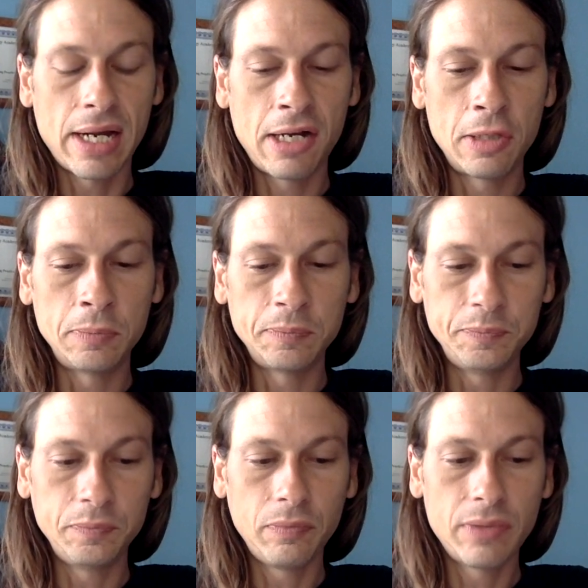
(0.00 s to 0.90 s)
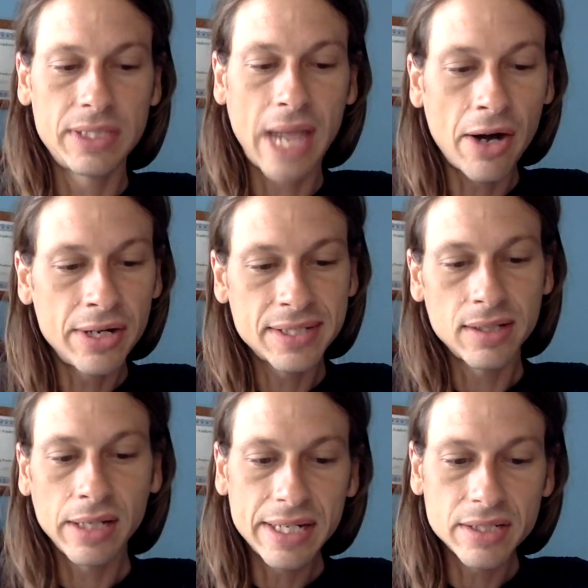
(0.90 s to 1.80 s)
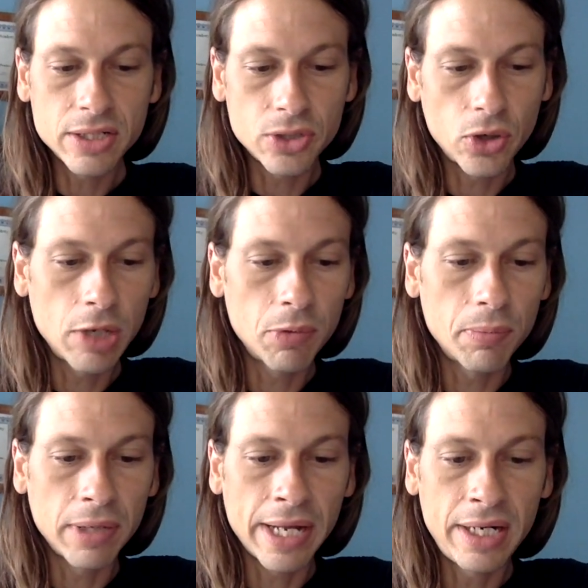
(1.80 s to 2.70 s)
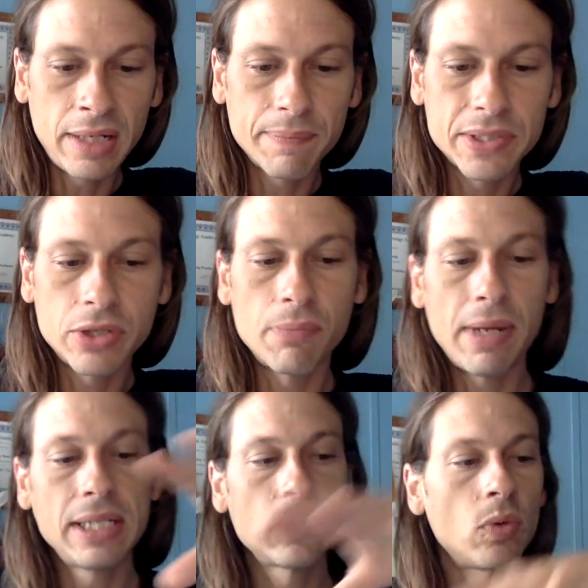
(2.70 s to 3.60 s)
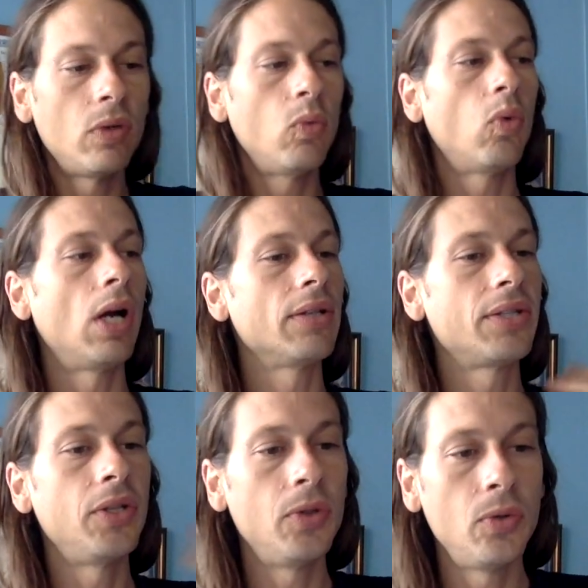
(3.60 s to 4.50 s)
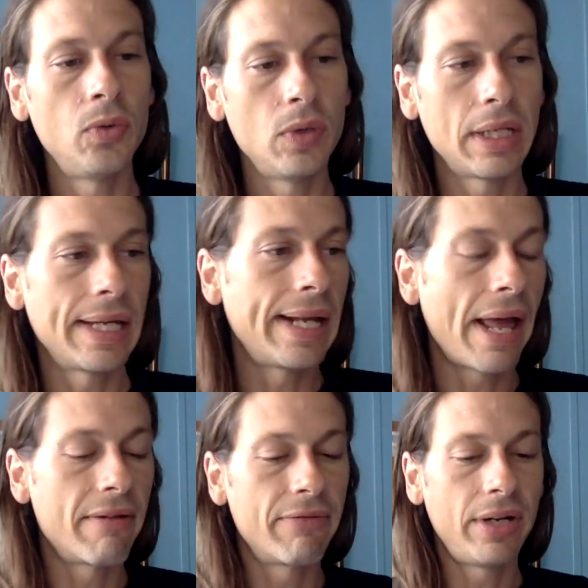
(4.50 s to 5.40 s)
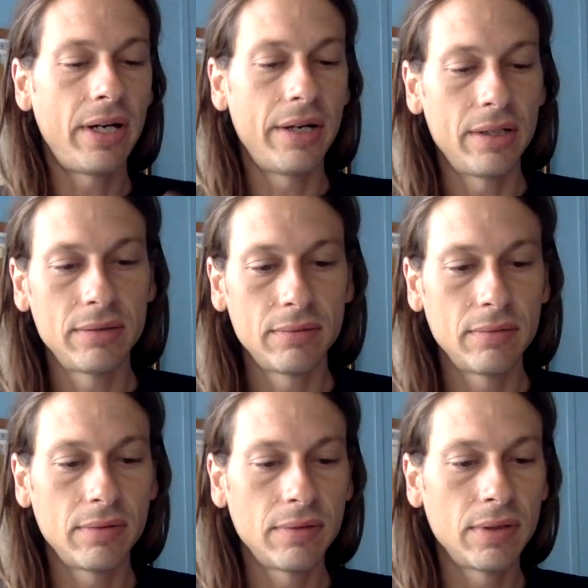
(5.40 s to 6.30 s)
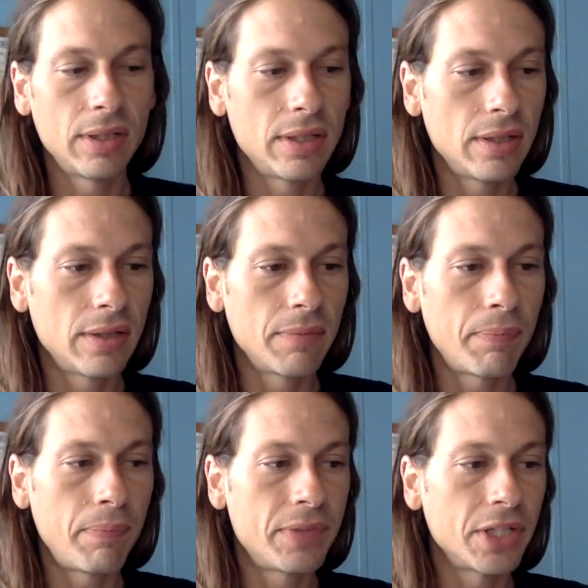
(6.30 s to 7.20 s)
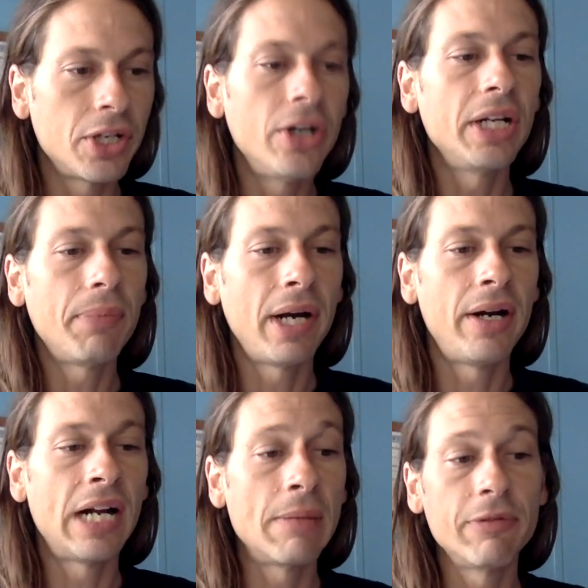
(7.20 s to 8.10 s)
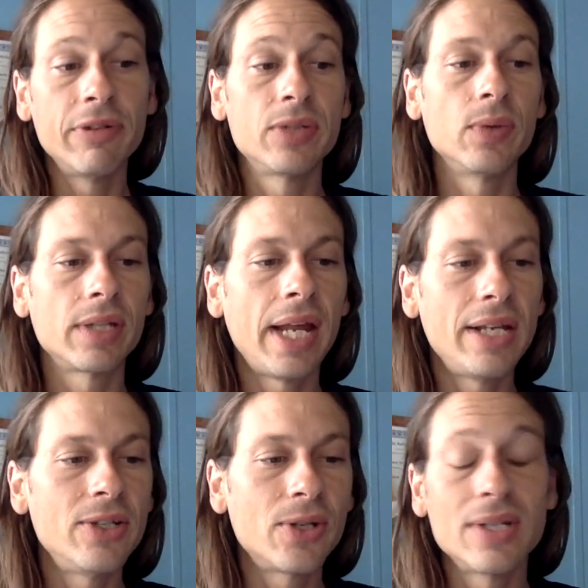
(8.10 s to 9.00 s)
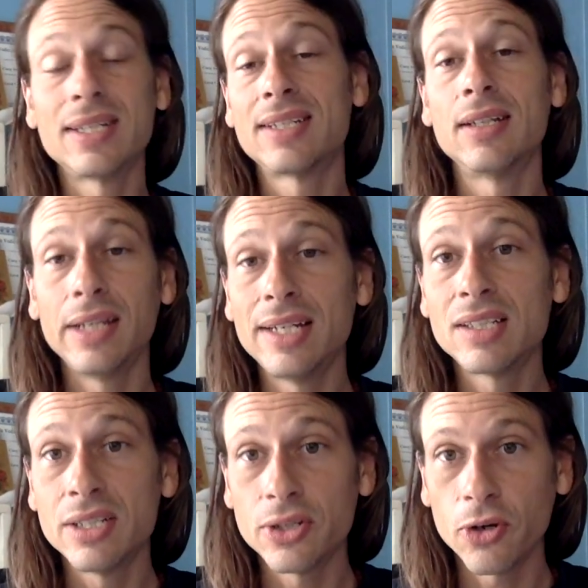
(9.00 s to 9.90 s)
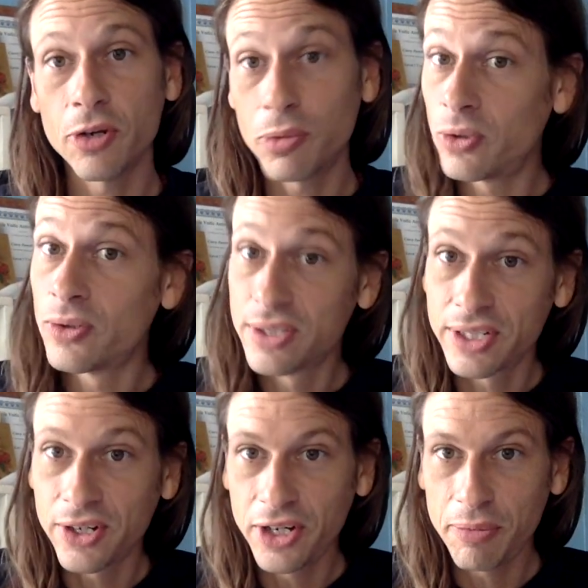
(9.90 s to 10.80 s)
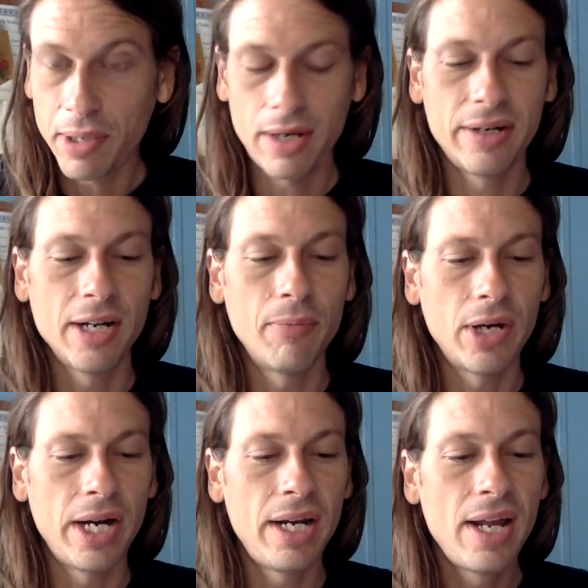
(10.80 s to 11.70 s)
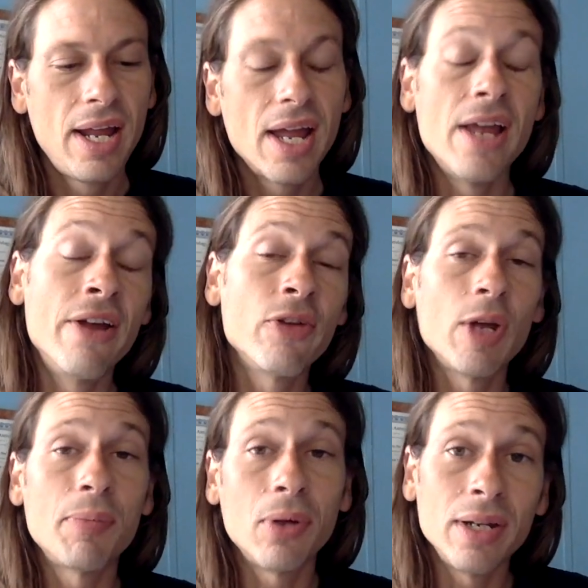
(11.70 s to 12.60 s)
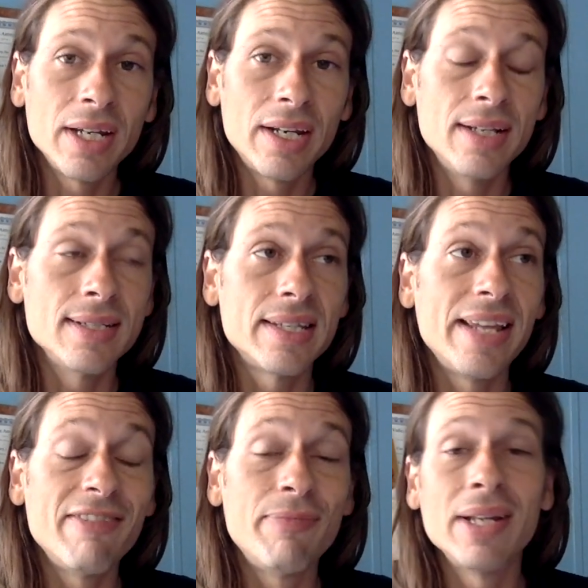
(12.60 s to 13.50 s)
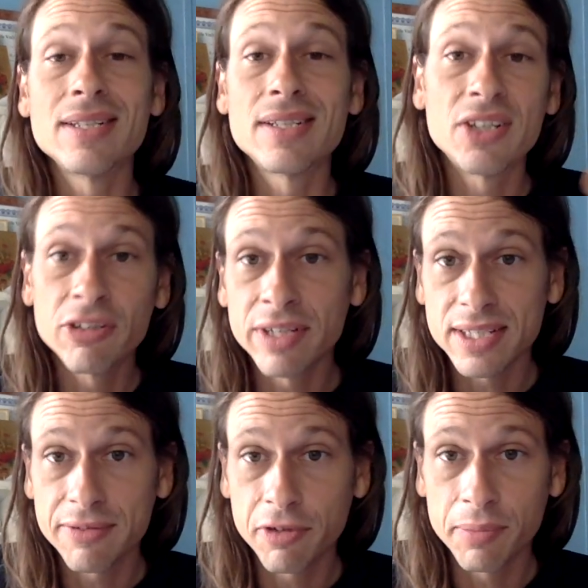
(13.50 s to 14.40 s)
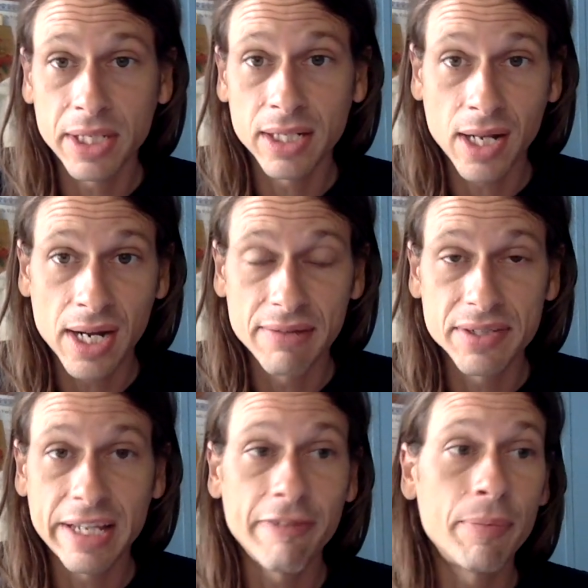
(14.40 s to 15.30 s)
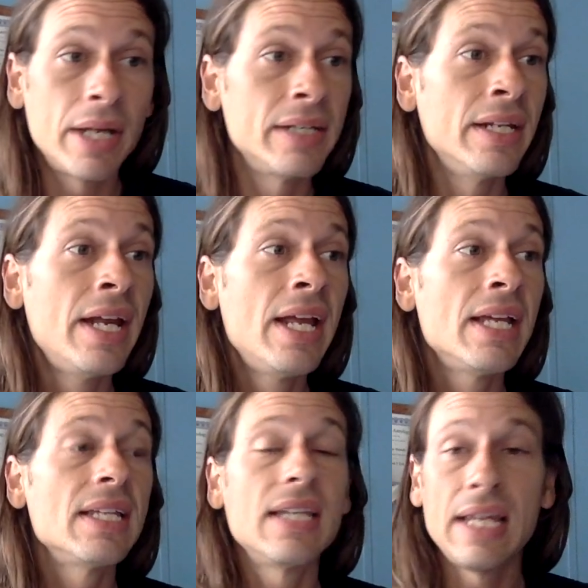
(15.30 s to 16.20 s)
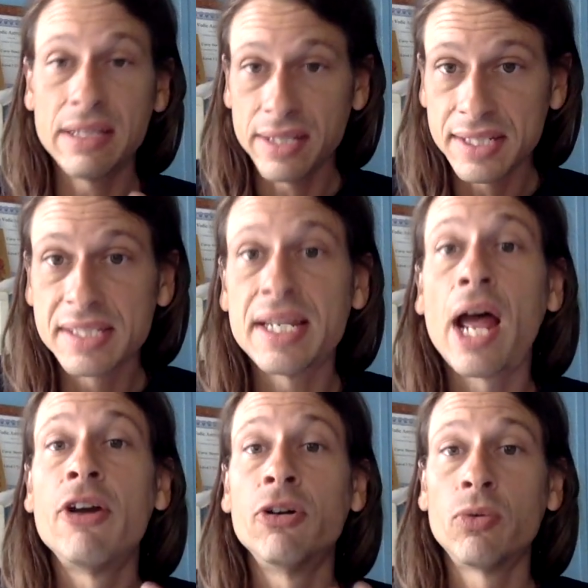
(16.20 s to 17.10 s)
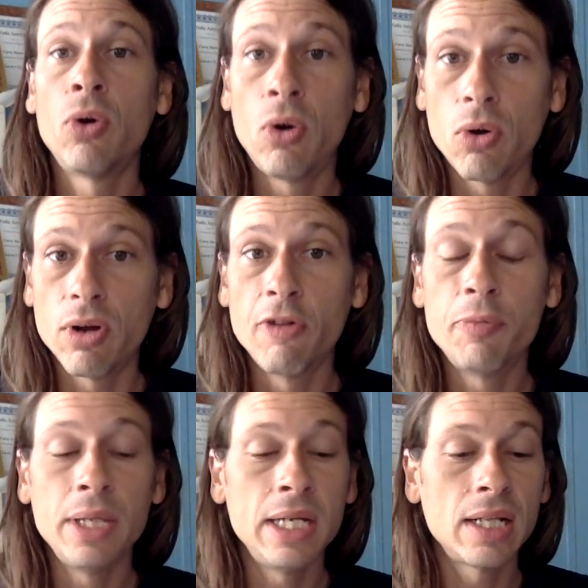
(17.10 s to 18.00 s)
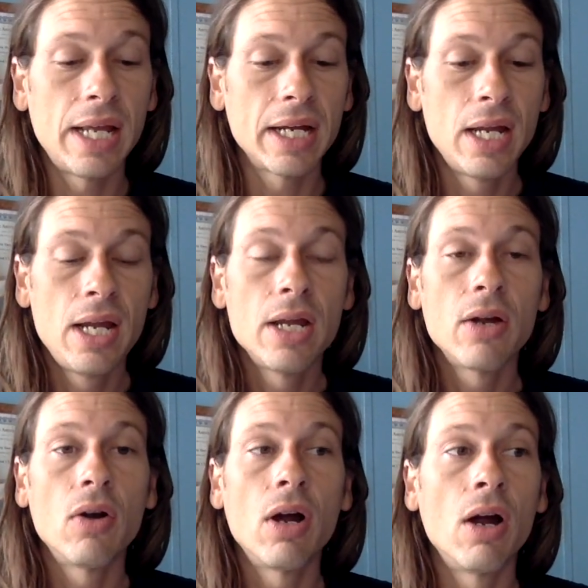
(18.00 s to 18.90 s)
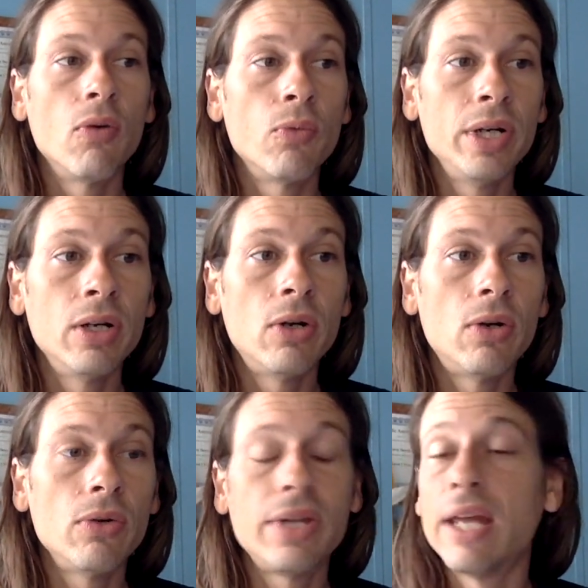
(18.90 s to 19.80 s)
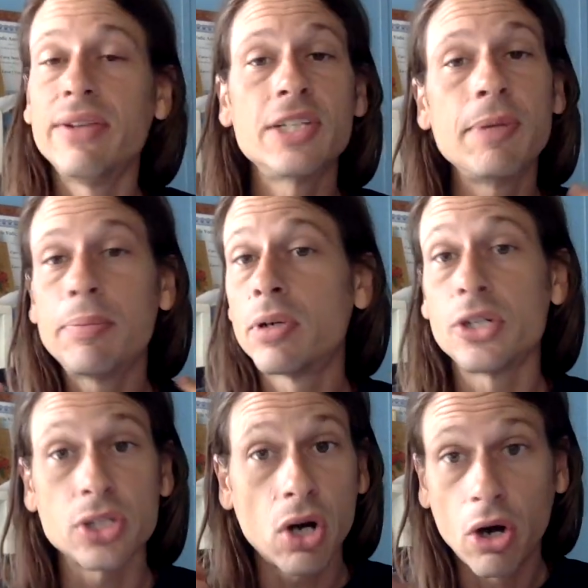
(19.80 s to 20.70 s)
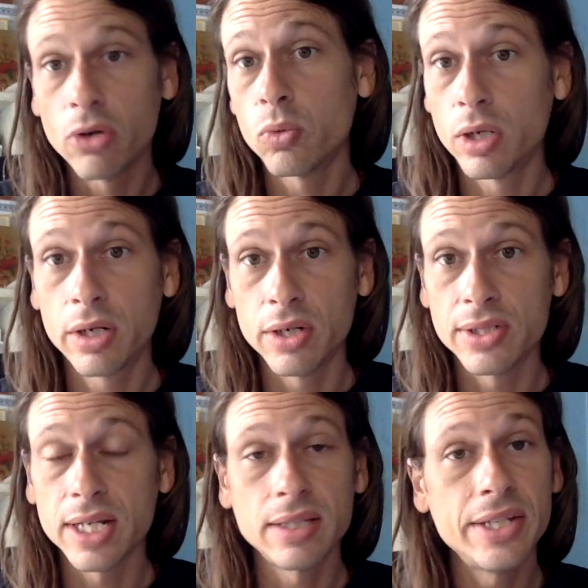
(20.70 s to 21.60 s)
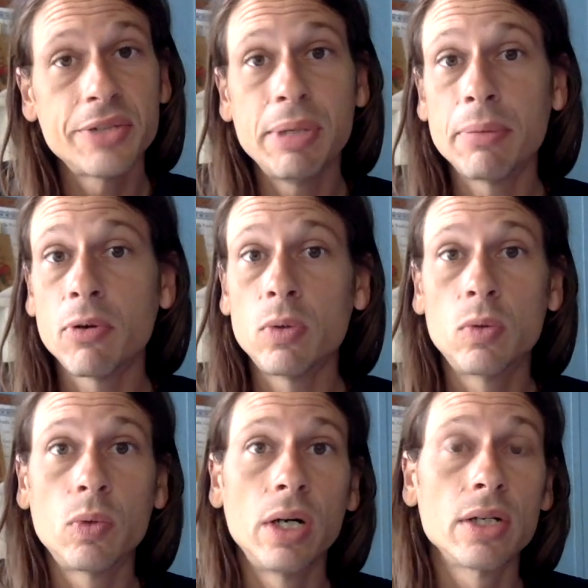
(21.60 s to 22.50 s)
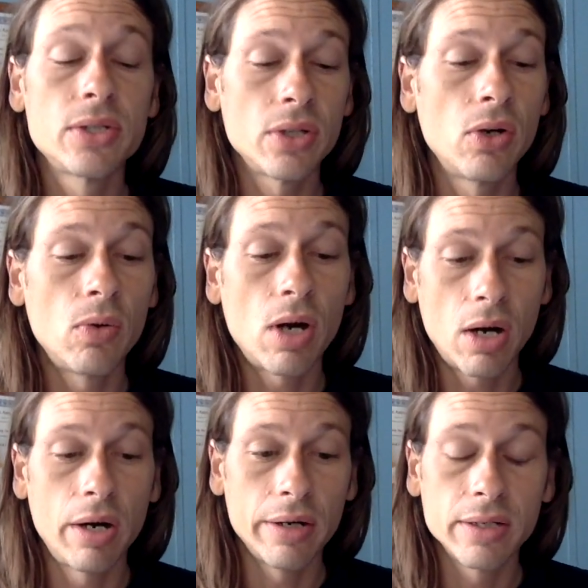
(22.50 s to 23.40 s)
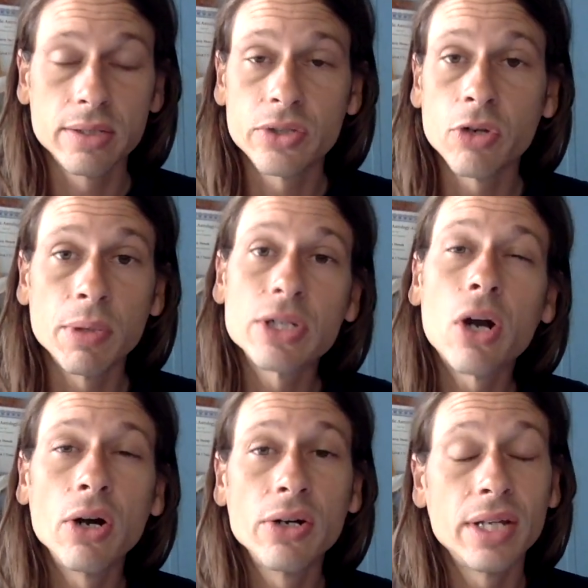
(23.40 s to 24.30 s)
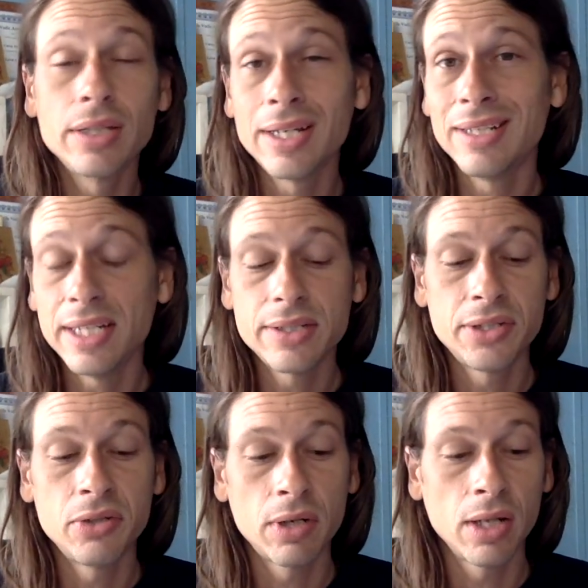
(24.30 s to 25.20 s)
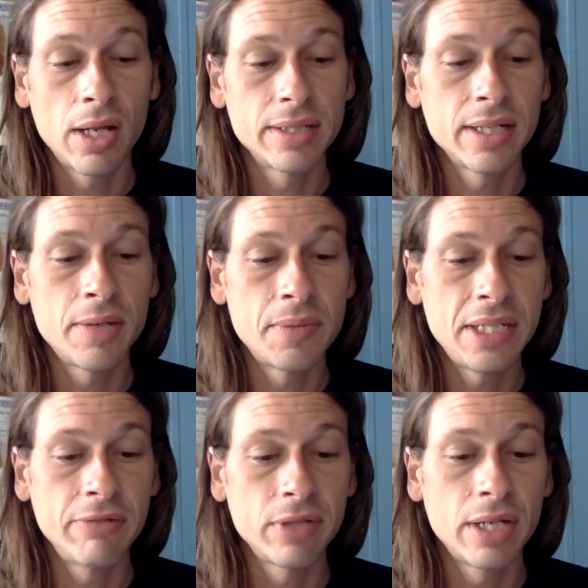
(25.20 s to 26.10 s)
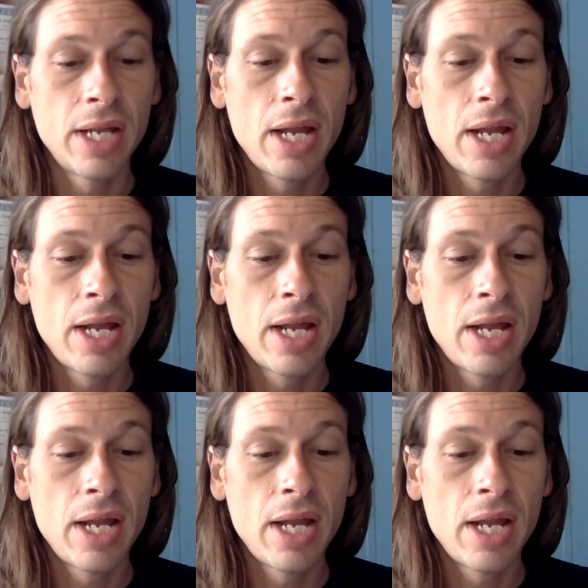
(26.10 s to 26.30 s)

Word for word: Um, Saturn is the least enjoyable planet, so it makes one want to get out of their security paradigm if it's with Ketu because it's the least enjoyable security paradigm, right? Another way of putting it is they've been servants for many lives. They've been in this Saturn role of being like a real yeah, these people are just hard workers. Like these people will work so hard, so much harder than they need to a lot of times even.